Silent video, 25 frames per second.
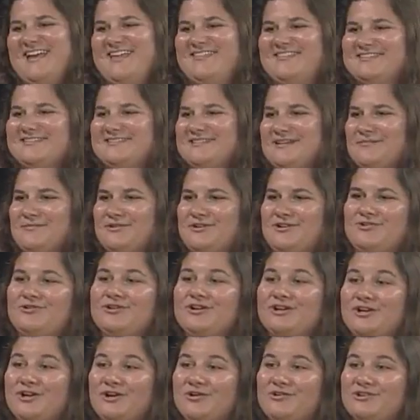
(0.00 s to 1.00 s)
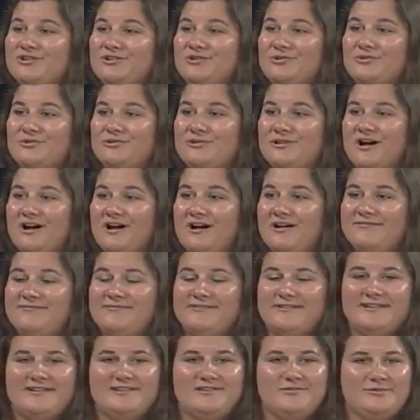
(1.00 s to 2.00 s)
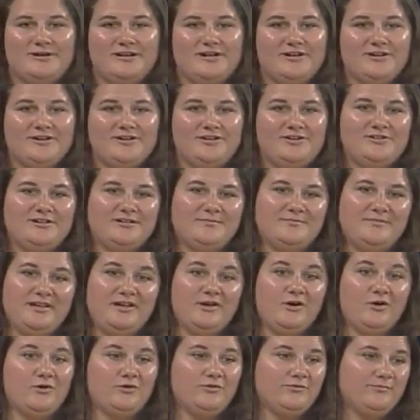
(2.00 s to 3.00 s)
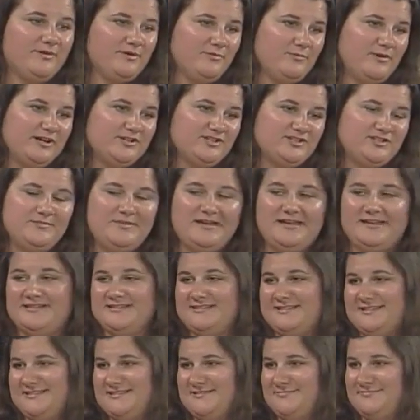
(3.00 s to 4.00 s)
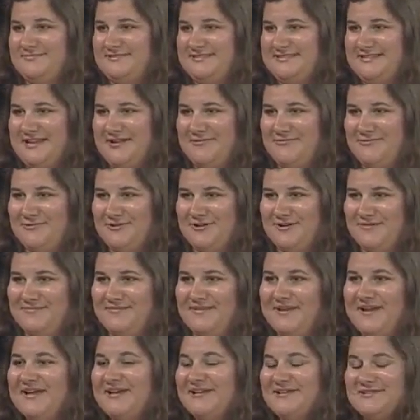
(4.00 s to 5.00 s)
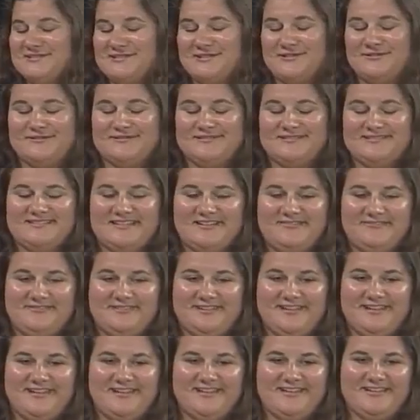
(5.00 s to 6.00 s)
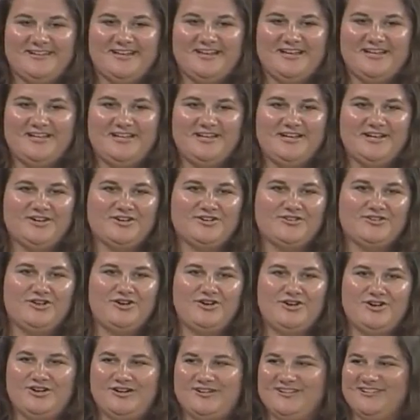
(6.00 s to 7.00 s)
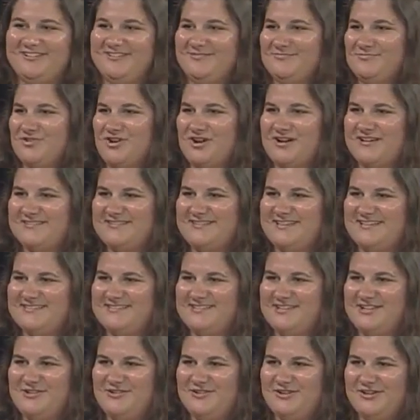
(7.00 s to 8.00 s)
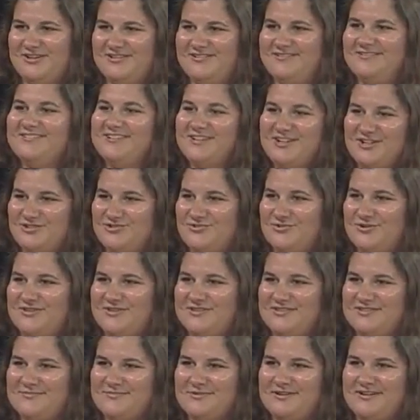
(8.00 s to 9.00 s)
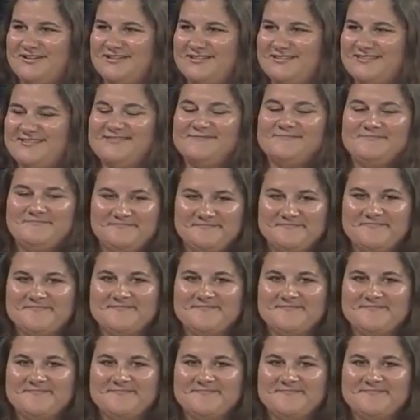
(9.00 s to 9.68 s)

in the summer you can go to cool off and in the winter you can be cold but watch the manatees stay warm so it's definitely a, a year-long process that you can enjoy the springs